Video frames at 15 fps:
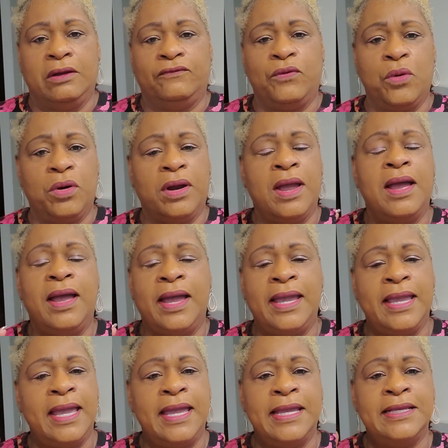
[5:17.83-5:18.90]
for
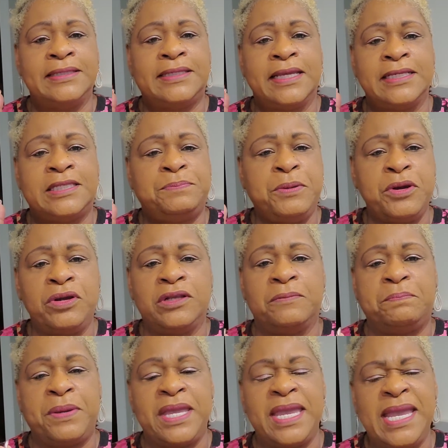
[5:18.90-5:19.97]
a spirit
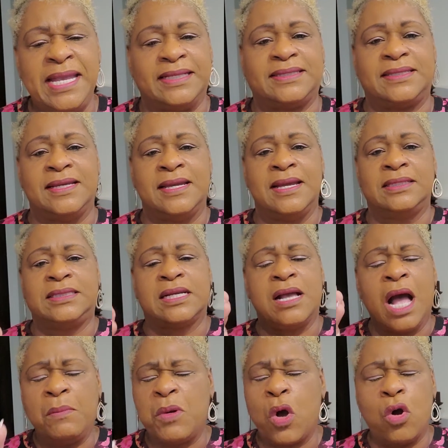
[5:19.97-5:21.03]
of peace to
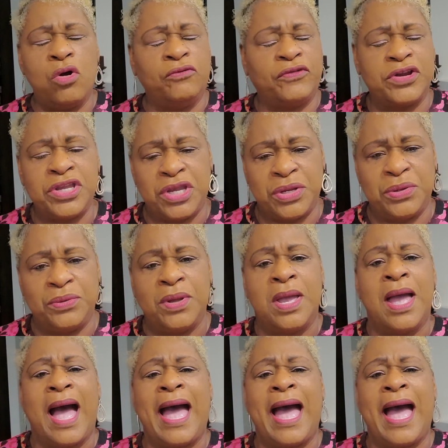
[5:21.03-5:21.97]
come over you.